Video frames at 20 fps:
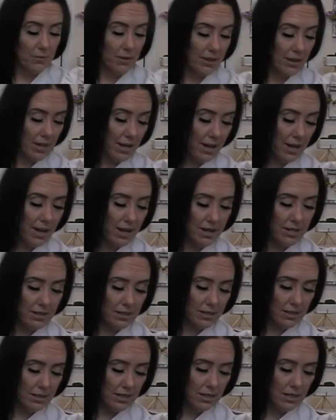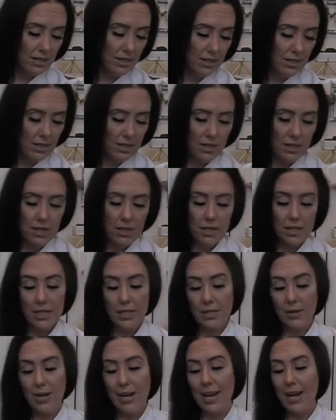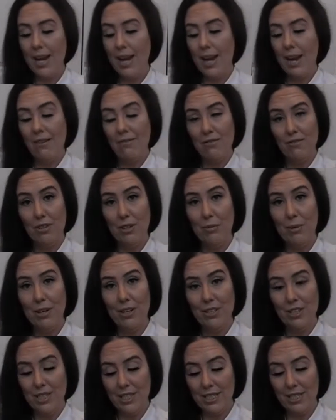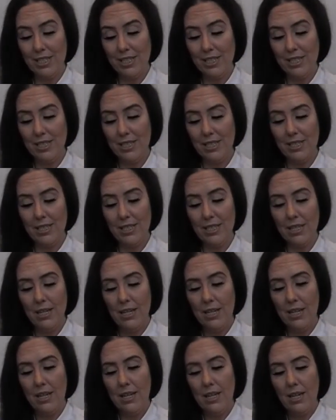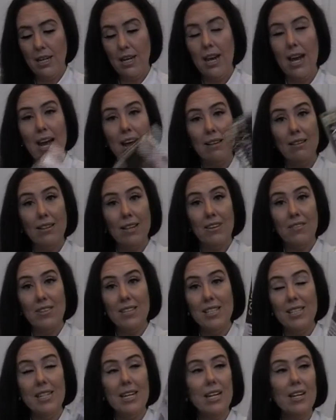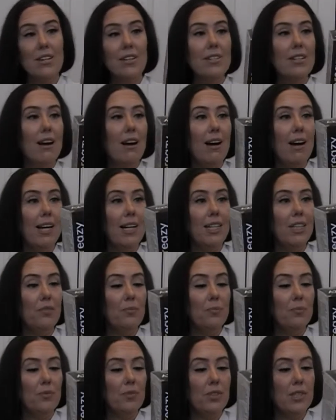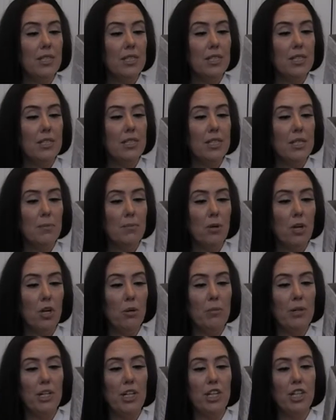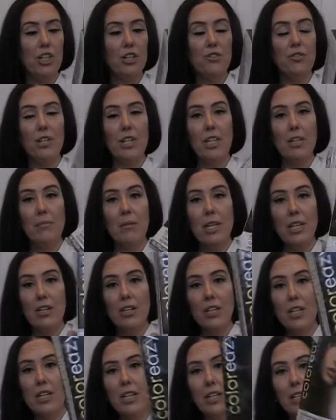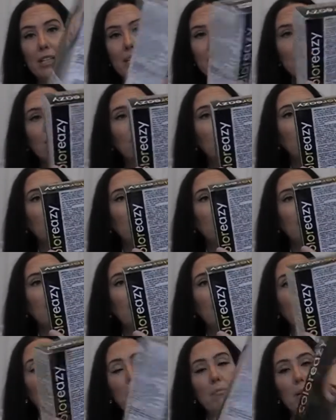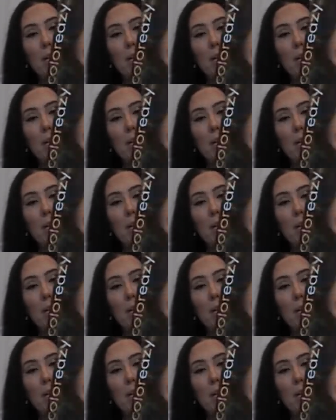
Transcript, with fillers: with that. So I have repurchased it. I love this hair dye. This is the Permanent Cream Hair Color in